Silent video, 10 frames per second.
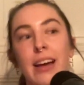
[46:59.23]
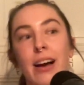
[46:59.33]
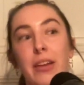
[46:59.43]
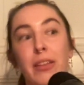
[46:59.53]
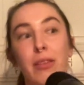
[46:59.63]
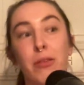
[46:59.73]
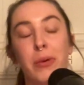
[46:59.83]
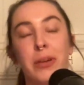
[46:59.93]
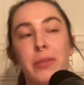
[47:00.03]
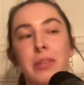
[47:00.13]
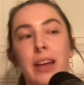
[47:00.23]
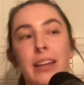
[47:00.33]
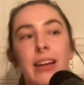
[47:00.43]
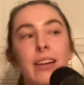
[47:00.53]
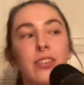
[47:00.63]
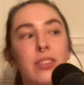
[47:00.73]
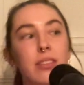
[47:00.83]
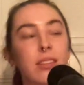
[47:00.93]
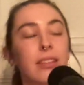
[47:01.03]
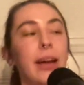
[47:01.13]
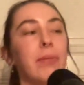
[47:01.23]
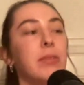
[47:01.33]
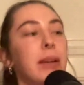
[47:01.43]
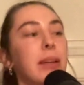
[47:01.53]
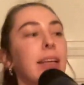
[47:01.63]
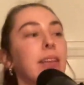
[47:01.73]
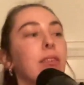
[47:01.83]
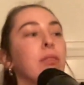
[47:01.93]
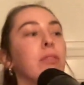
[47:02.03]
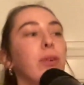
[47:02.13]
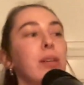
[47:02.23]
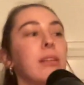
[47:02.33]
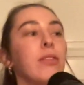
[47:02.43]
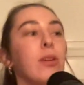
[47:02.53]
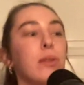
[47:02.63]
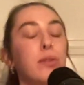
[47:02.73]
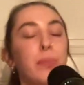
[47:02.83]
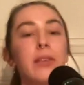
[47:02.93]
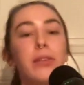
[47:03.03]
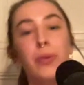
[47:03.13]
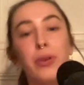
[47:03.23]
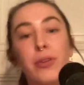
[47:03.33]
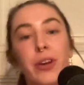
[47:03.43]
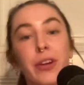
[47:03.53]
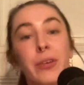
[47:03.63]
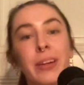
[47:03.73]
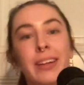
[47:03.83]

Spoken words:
I thought when you were saying that, it just came to me like the voice of God speaks you.